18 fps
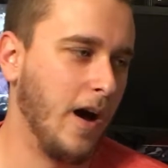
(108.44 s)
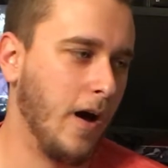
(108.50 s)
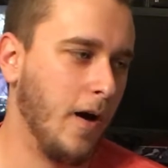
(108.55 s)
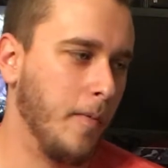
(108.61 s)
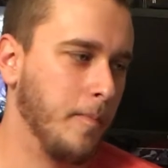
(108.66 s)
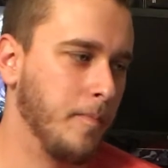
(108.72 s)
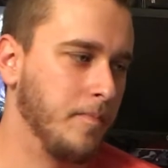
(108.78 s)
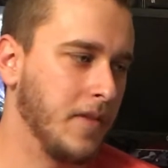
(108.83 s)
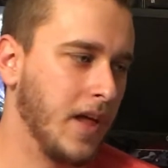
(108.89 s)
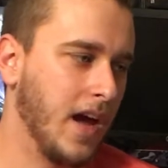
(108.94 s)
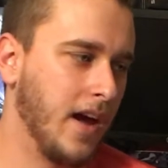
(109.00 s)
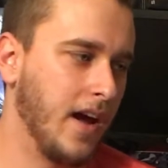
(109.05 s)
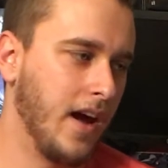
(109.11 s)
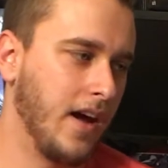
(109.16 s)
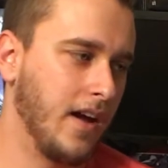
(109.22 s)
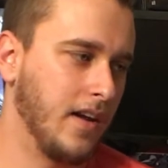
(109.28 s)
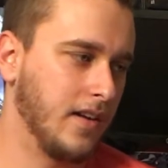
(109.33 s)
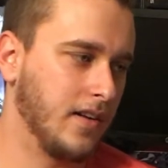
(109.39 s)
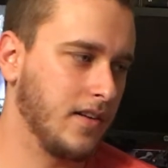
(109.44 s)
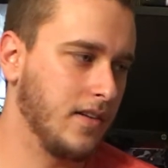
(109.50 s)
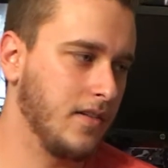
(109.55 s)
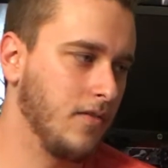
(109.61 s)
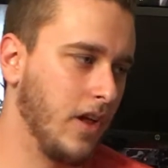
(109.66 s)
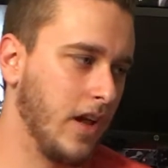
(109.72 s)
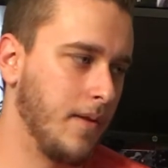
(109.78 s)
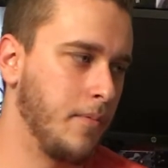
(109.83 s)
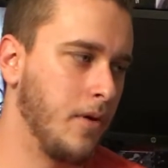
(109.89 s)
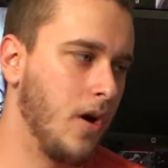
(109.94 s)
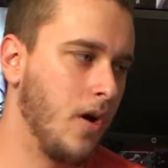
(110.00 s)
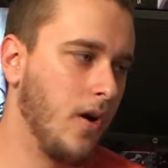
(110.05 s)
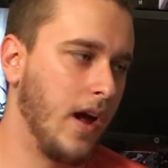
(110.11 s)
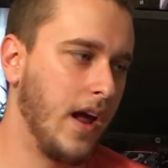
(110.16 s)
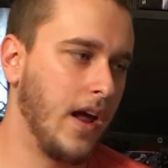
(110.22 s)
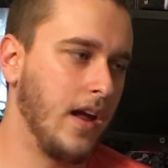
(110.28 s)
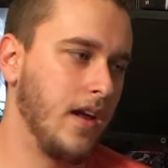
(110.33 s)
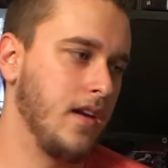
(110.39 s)
um, I, I let him
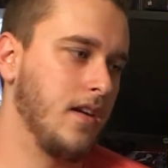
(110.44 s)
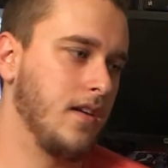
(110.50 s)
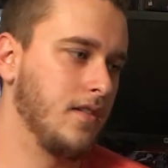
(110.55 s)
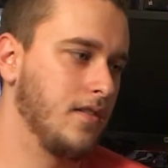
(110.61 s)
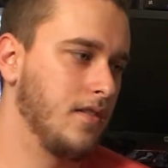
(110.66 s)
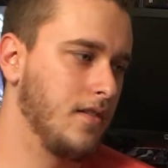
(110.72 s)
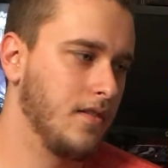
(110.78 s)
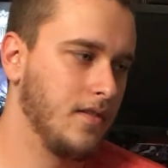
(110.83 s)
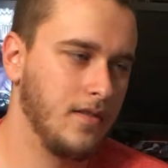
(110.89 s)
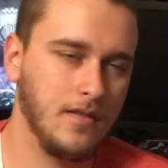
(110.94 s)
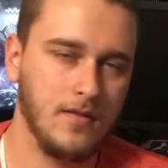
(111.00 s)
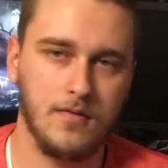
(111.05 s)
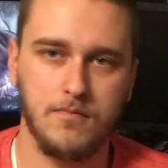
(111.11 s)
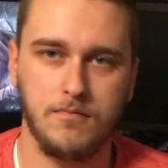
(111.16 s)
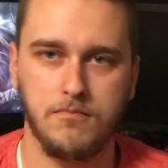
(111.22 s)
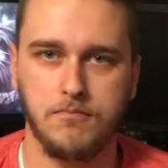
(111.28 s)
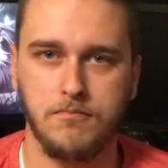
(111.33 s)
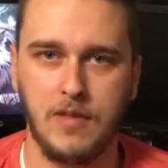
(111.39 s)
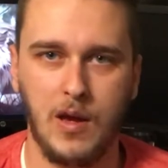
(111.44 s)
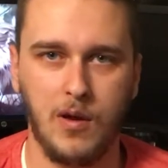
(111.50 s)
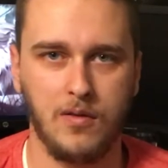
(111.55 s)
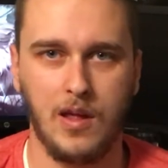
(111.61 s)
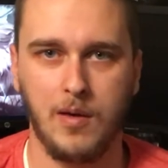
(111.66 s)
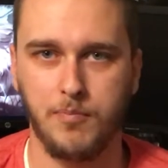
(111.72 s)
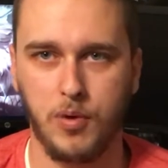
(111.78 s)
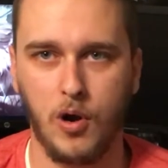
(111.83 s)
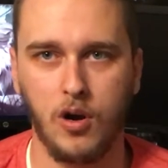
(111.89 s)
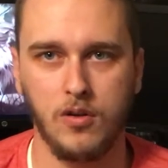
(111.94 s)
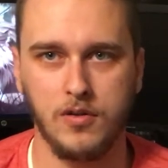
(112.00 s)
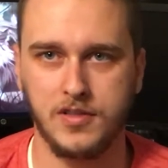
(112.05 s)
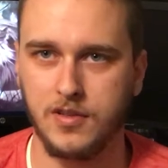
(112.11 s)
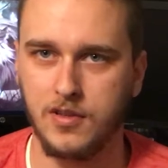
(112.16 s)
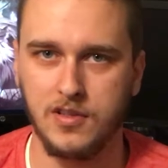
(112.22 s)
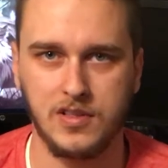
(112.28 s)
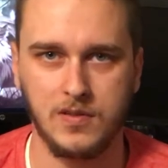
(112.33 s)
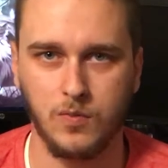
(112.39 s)
know, hey, that, that
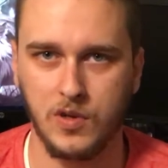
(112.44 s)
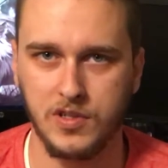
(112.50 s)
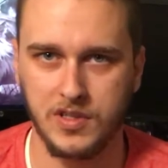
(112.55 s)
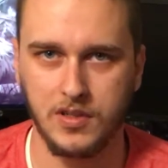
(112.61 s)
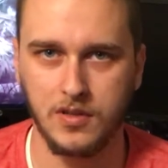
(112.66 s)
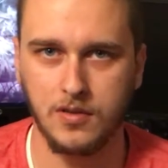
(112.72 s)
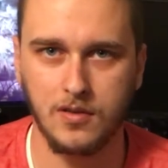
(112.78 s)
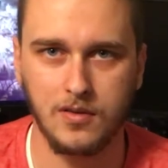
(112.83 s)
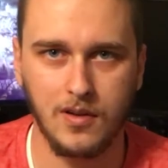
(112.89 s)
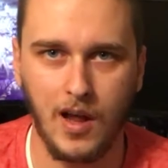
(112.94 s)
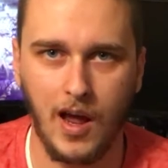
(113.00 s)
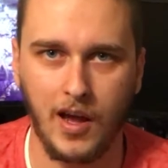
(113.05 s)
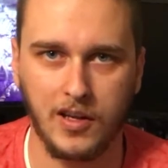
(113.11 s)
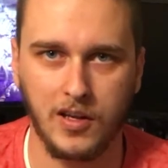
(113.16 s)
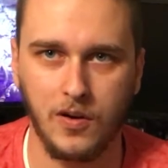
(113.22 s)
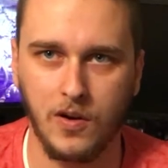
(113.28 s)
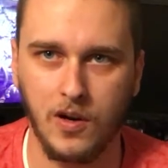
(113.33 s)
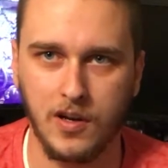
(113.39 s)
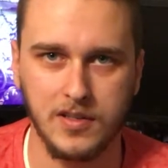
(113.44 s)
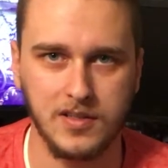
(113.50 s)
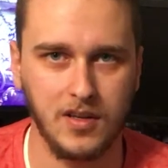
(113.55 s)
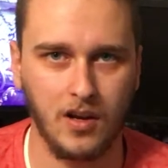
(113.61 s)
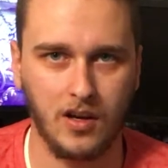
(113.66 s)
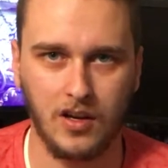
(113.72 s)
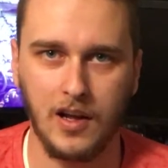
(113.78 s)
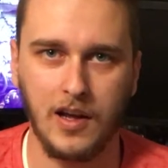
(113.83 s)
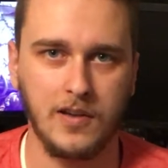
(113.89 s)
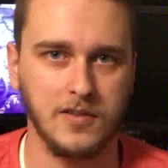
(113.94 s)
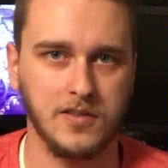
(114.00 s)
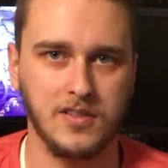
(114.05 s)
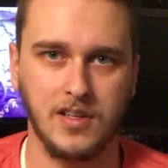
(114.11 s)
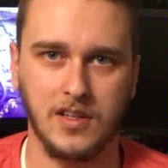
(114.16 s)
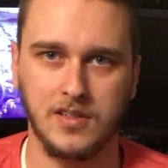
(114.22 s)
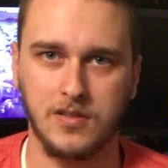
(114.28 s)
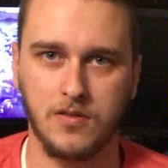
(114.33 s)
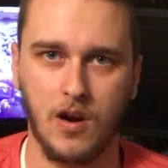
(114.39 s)
parts list wasn't accurate. It's not going to house
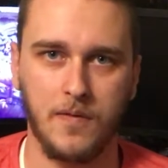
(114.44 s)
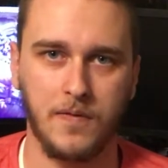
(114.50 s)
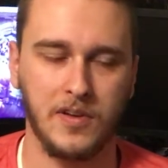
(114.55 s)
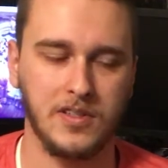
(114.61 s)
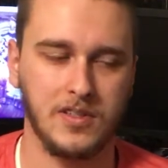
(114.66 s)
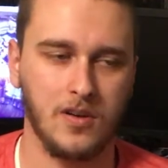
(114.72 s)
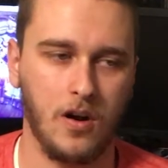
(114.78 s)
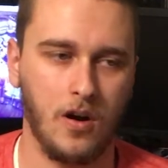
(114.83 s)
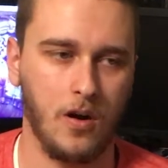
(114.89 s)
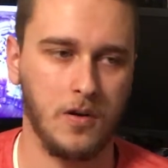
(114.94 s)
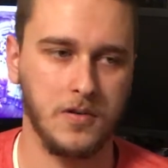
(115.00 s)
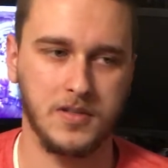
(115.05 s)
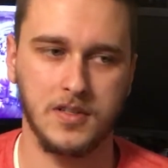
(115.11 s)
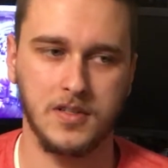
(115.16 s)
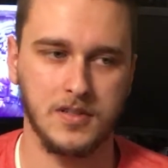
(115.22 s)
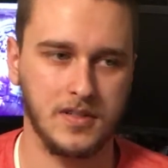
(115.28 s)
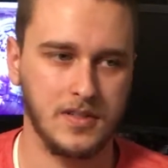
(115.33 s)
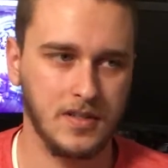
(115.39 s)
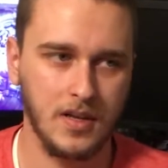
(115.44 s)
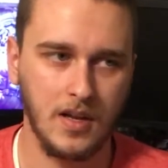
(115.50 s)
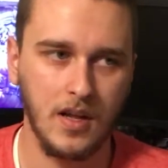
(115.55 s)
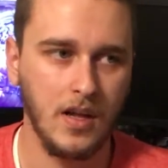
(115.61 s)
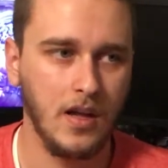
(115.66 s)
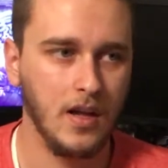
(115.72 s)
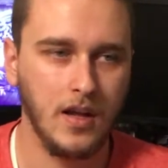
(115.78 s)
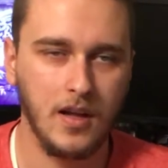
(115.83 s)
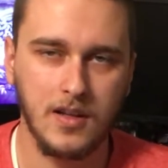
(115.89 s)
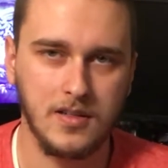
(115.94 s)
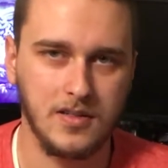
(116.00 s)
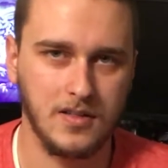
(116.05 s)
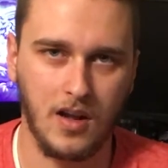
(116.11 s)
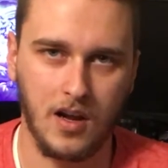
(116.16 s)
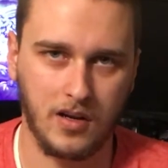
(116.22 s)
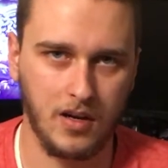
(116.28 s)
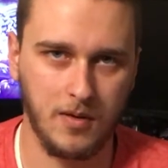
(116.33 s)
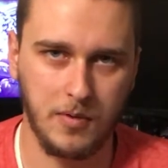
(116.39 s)
six graphics cards. It's, it's
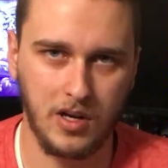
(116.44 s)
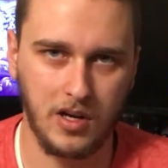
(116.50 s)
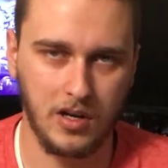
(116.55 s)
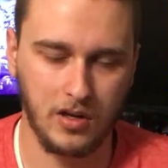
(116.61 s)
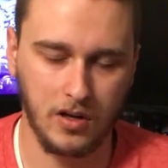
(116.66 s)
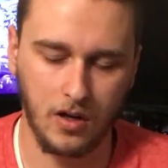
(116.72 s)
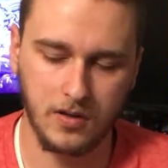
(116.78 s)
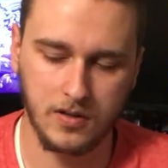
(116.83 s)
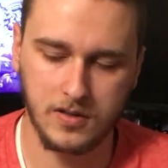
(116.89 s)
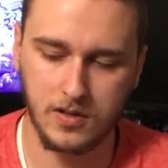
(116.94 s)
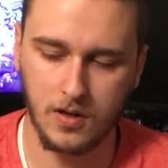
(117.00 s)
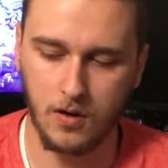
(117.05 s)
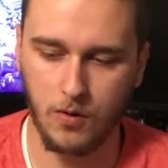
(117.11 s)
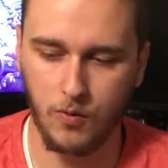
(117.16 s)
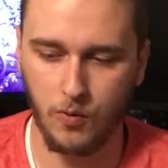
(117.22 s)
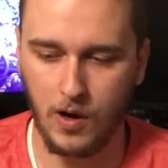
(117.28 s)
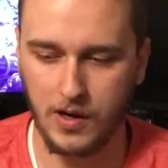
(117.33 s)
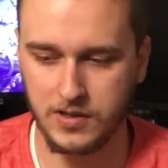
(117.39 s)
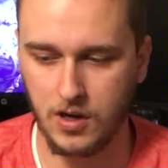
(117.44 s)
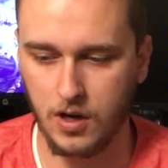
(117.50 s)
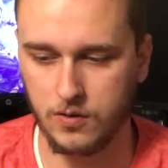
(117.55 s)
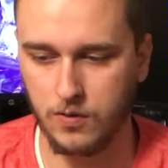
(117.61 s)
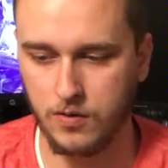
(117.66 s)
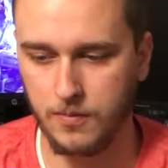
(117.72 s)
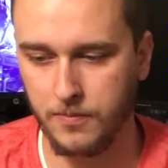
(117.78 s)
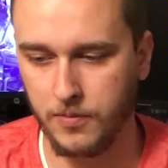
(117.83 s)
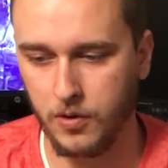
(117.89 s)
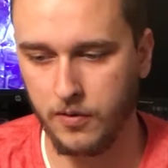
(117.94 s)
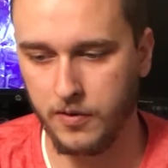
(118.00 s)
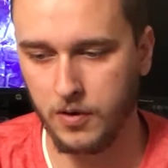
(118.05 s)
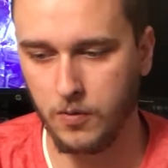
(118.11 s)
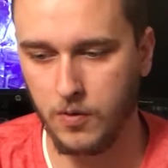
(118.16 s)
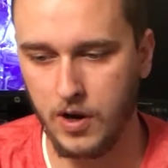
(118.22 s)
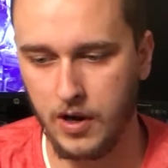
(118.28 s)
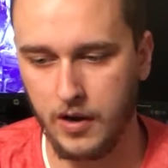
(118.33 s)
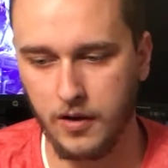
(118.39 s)
not going to be any good. So I talked with him for a
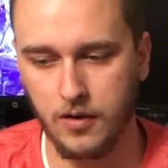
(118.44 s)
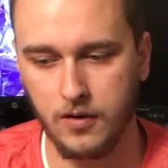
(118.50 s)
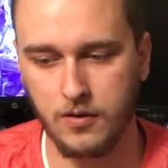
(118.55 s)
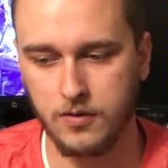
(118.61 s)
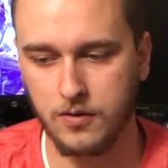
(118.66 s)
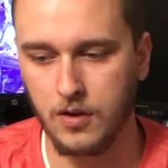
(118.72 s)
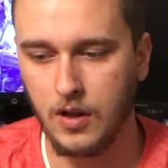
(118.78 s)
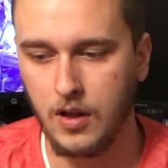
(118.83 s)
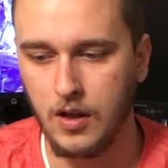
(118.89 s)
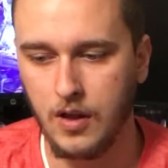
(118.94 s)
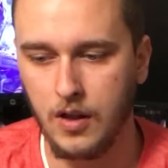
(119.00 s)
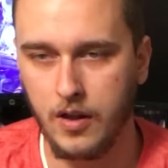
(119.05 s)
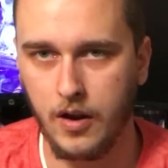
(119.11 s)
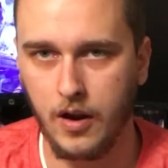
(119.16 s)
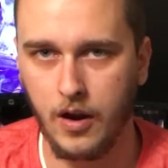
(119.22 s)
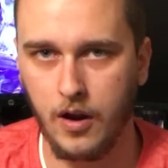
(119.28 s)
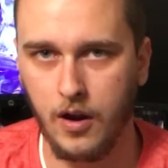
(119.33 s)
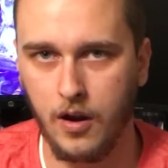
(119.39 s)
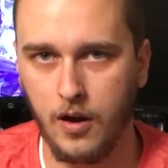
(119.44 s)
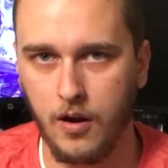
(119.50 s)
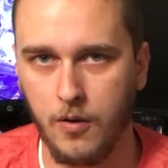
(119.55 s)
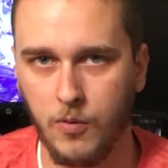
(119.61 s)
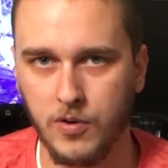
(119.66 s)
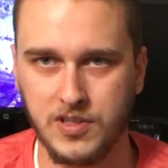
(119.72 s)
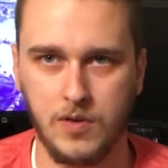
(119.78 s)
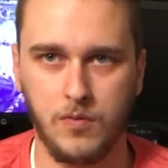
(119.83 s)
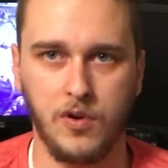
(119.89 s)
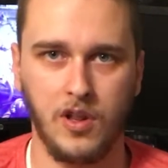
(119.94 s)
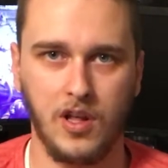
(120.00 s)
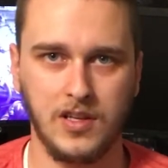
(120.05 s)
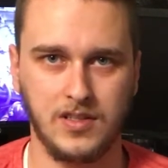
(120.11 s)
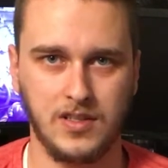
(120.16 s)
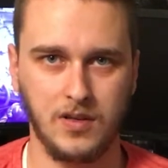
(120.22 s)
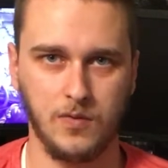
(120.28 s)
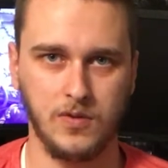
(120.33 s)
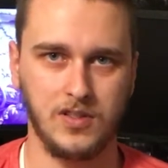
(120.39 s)
little while uh, once I
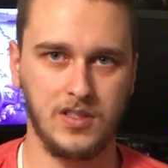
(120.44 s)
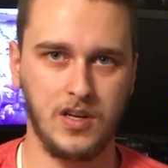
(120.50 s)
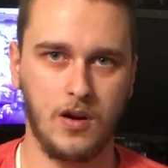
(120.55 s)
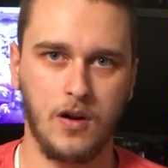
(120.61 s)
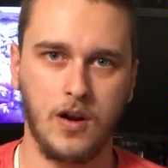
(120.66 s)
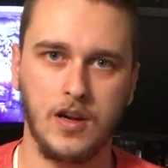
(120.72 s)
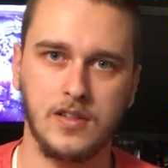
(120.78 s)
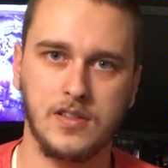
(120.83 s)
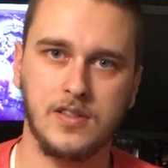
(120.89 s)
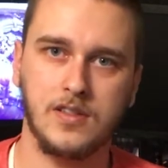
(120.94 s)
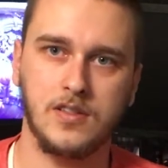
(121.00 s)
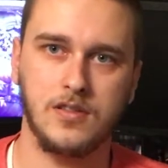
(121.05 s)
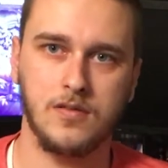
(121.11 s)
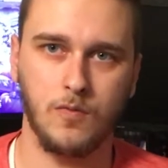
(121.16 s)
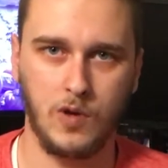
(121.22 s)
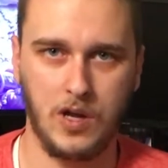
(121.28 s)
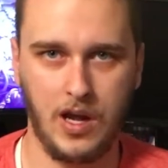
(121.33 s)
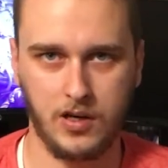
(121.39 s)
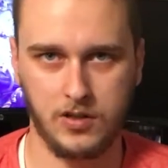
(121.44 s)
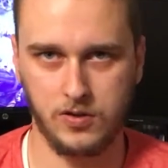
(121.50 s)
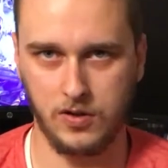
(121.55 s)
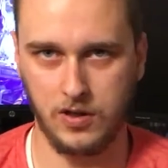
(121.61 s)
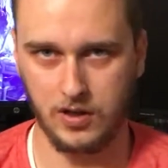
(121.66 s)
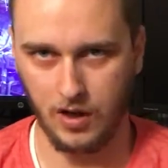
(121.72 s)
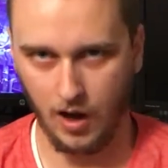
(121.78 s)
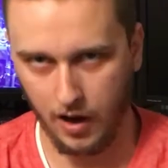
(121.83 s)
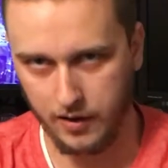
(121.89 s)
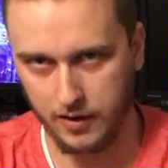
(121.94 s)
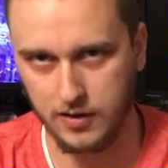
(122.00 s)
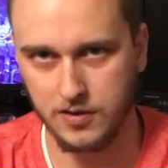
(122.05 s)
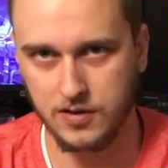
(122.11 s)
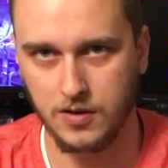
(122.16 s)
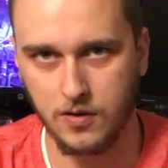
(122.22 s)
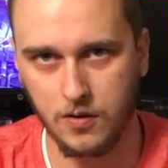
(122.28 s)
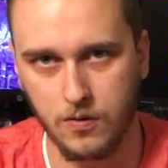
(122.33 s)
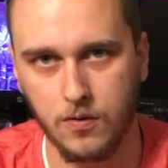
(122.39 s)
realized he was serious, we actually got
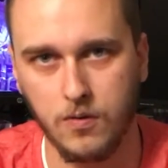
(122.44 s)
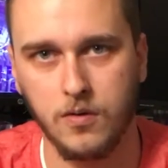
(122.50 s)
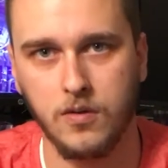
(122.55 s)
into